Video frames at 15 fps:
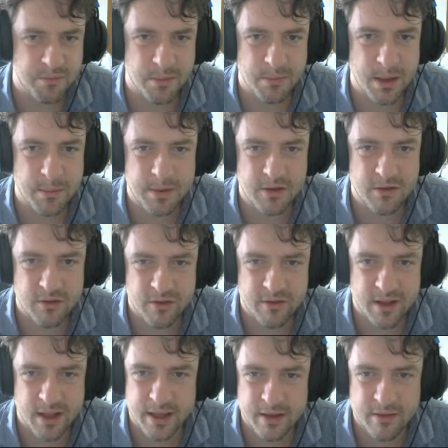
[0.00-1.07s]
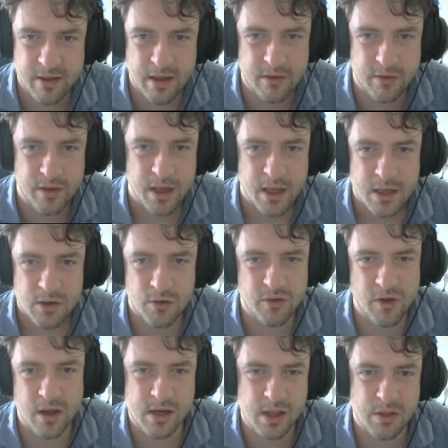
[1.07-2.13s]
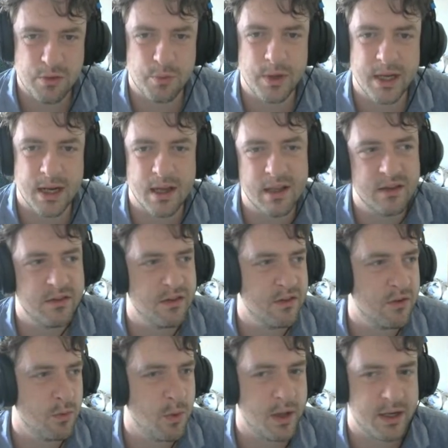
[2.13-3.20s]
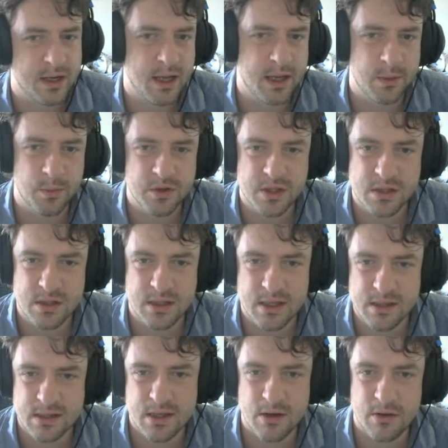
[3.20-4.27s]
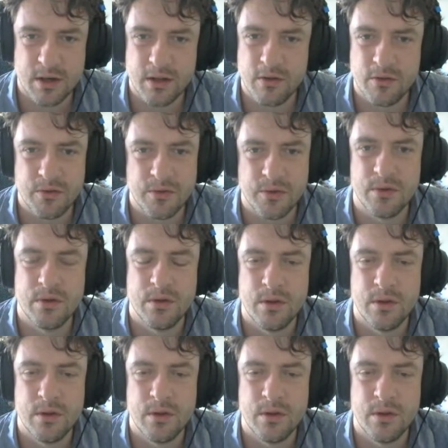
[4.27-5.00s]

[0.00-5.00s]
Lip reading: But maybe it's just like it's you're turning 3 lines into 1 line, which isn't necessarily useful.